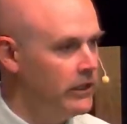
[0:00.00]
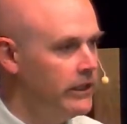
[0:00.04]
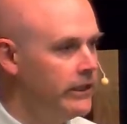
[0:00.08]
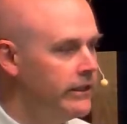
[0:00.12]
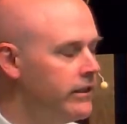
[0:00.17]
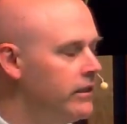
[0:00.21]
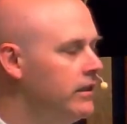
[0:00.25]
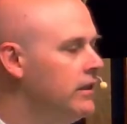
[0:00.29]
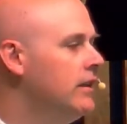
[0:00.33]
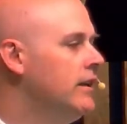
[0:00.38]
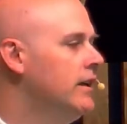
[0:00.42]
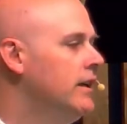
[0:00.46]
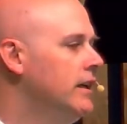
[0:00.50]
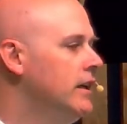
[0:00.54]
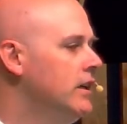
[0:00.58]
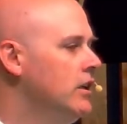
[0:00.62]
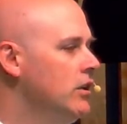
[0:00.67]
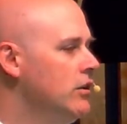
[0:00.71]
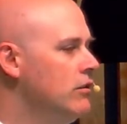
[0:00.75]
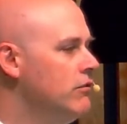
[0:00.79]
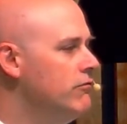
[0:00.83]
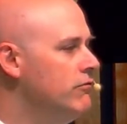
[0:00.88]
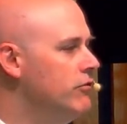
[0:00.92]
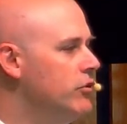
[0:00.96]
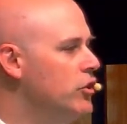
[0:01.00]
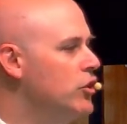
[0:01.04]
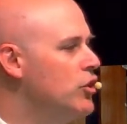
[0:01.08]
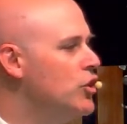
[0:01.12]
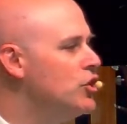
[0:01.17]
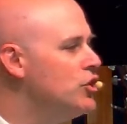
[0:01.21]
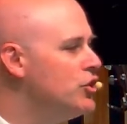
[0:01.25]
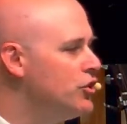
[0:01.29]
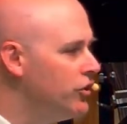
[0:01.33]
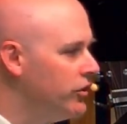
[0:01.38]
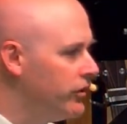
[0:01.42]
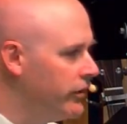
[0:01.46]
right? You've
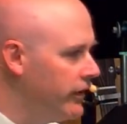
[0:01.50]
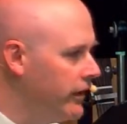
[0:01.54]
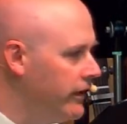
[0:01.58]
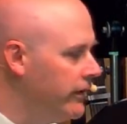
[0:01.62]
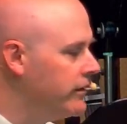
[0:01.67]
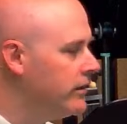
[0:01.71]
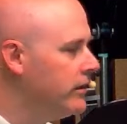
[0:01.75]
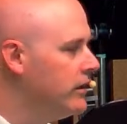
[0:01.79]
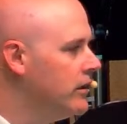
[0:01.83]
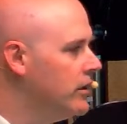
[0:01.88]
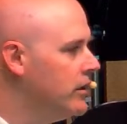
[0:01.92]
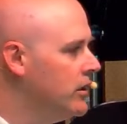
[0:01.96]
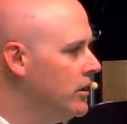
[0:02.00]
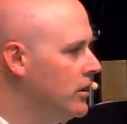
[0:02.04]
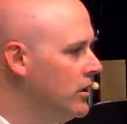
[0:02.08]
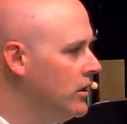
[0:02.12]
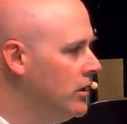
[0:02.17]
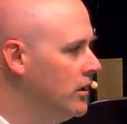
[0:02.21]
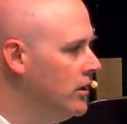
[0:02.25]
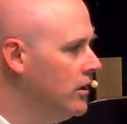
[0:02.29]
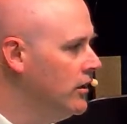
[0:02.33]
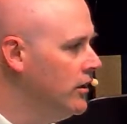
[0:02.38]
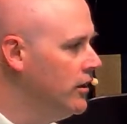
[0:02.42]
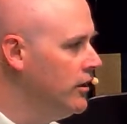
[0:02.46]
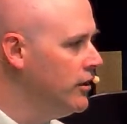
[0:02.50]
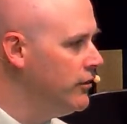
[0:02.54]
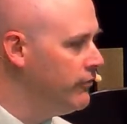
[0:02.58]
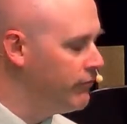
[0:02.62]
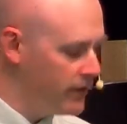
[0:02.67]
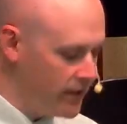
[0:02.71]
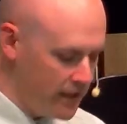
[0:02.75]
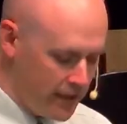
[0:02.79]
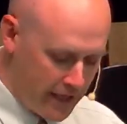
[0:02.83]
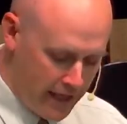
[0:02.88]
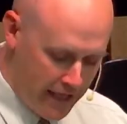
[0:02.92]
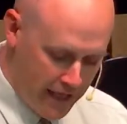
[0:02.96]
nurtured it.
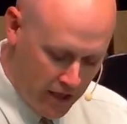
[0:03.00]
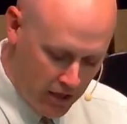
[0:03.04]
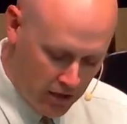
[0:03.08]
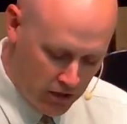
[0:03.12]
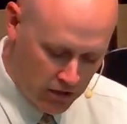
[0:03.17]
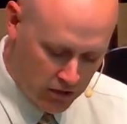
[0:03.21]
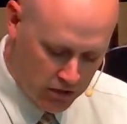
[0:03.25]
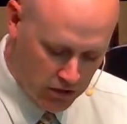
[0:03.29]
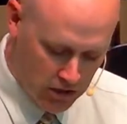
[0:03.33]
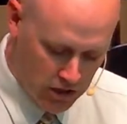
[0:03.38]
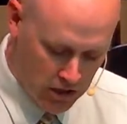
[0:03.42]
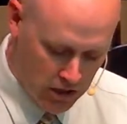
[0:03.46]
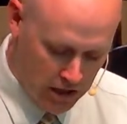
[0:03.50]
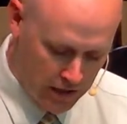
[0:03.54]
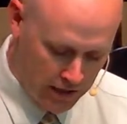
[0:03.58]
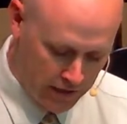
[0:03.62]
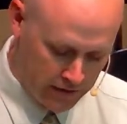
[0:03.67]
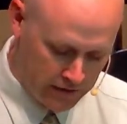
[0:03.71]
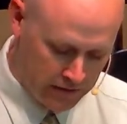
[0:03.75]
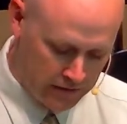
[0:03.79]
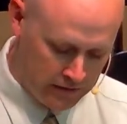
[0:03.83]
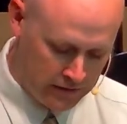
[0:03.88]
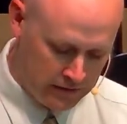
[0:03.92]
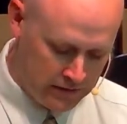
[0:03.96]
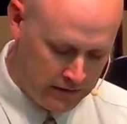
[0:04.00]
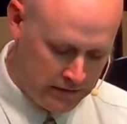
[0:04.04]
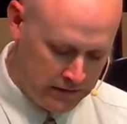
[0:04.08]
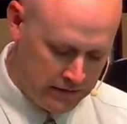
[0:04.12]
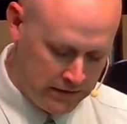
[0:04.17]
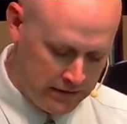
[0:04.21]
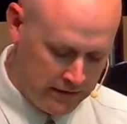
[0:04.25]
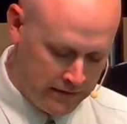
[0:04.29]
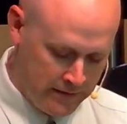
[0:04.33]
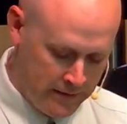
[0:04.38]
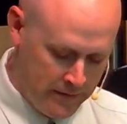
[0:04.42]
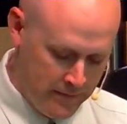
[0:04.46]
You've kind of held on,
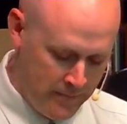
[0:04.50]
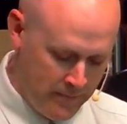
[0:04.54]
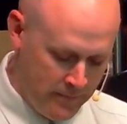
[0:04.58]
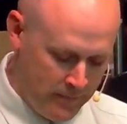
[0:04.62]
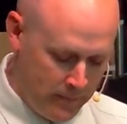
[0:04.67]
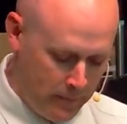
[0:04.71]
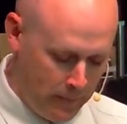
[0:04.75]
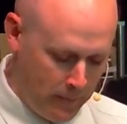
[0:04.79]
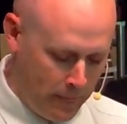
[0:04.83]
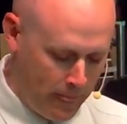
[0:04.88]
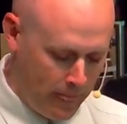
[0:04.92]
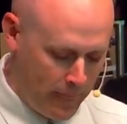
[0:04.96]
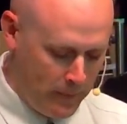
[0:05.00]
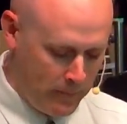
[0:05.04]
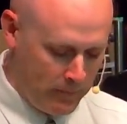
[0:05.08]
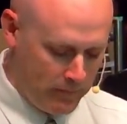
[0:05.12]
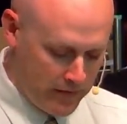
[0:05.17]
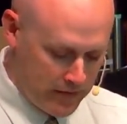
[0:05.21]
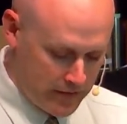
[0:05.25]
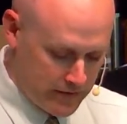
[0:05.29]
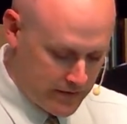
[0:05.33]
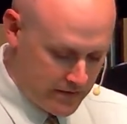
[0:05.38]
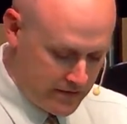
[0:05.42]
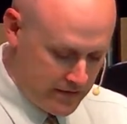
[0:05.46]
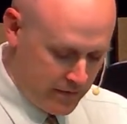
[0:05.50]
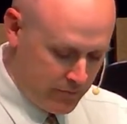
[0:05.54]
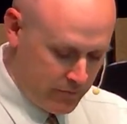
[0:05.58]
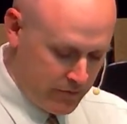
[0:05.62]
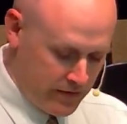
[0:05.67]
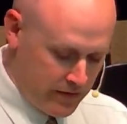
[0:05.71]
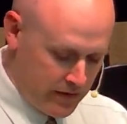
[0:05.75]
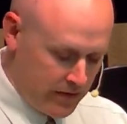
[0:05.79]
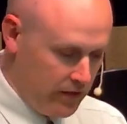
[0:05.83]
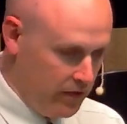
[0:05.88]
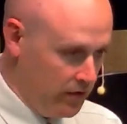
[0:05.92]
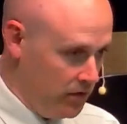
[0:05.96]
and
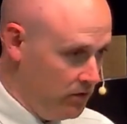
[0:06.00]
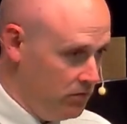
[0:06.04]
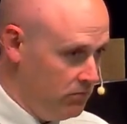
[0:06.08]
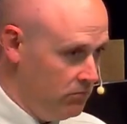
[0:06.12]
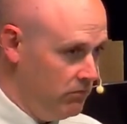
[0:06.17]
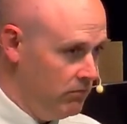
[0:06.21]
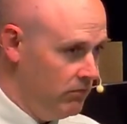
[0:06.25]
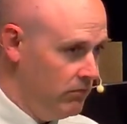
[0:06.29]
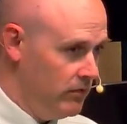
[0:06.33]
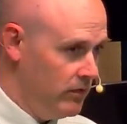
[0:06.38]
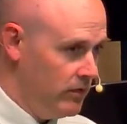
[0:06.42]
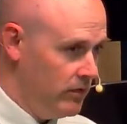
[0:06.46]
something